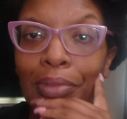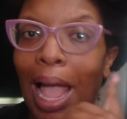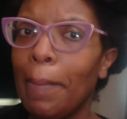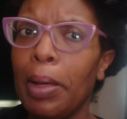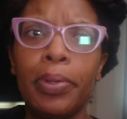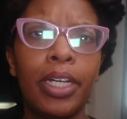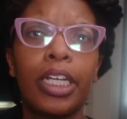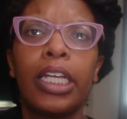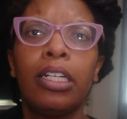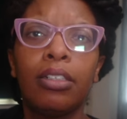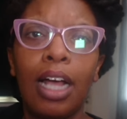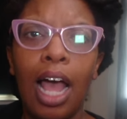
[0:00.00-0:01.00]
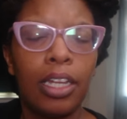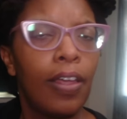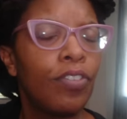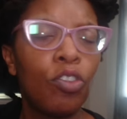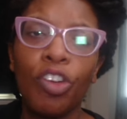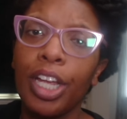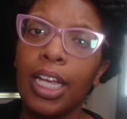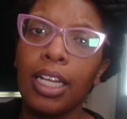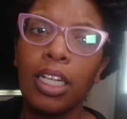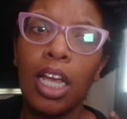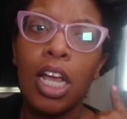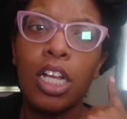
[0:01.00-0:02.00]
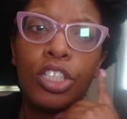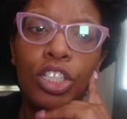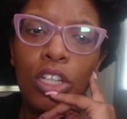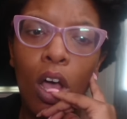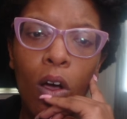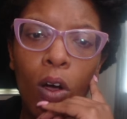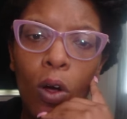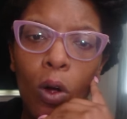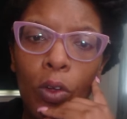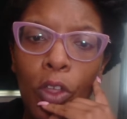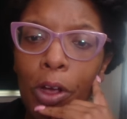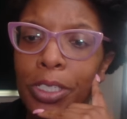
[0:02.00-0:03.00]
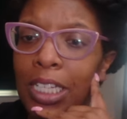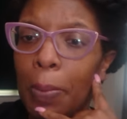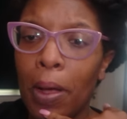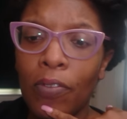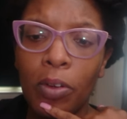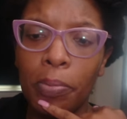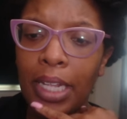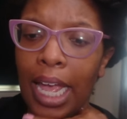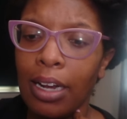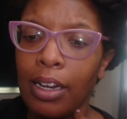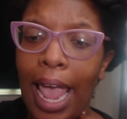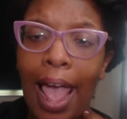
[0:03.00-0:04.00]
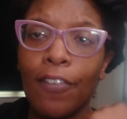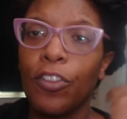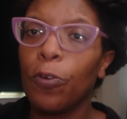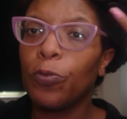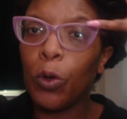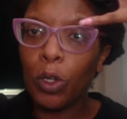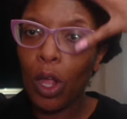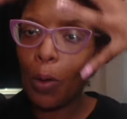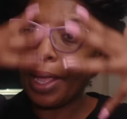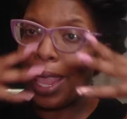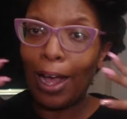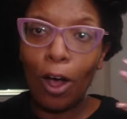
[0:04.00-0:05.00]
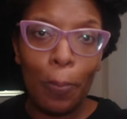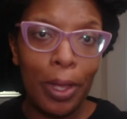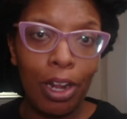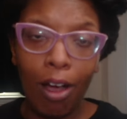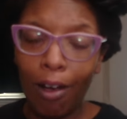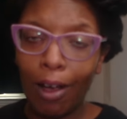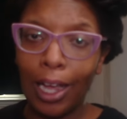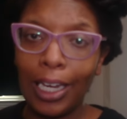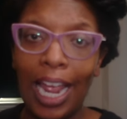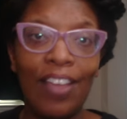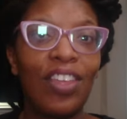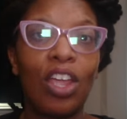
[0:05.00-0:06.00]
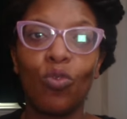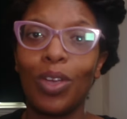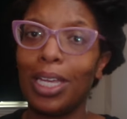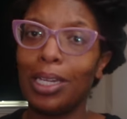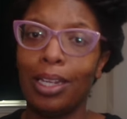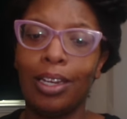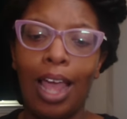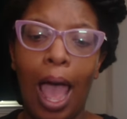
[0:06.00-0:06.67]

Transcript: I'm a bookie. I love to read. So there are some of them that have their full-on helmet on and they reading.